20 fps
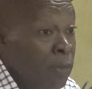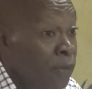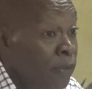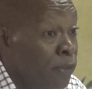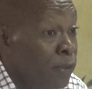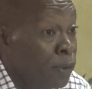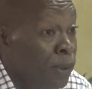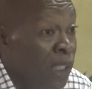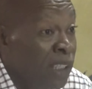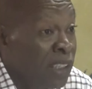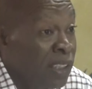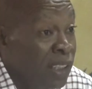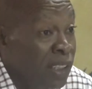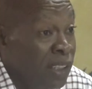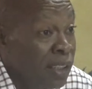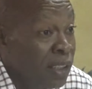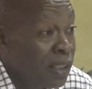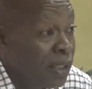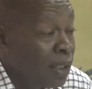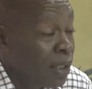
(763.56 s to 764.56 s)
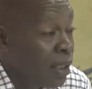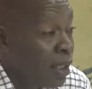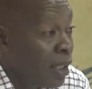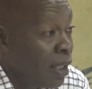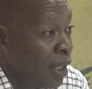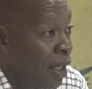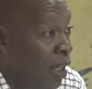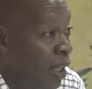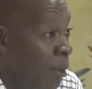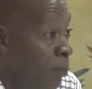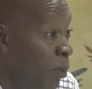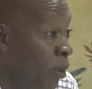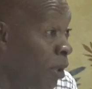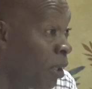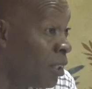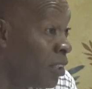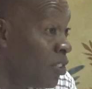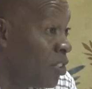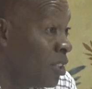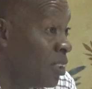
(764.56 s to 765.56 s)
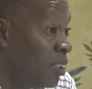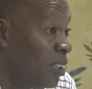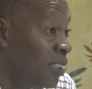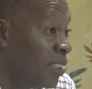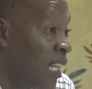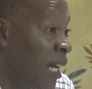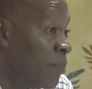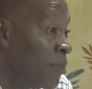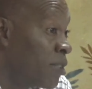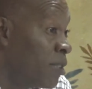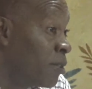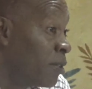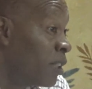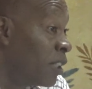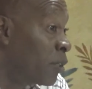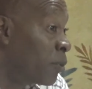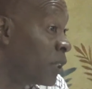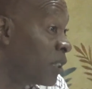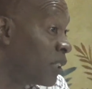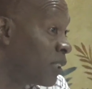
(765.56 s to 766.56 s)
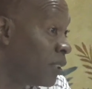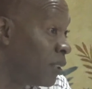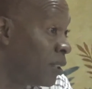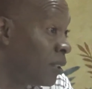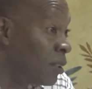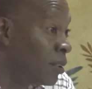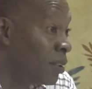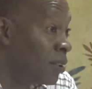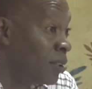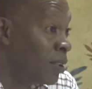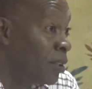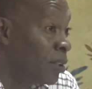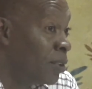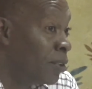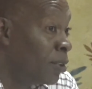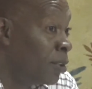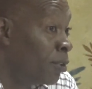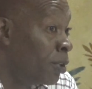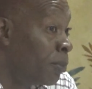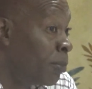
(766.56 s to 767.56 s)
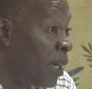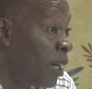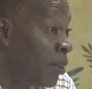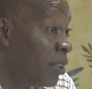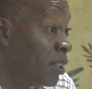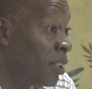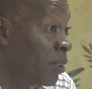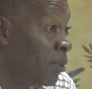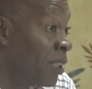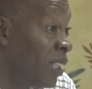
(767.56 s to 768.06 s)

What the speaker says: of you, I think an apology is absolutely critical to the reparatory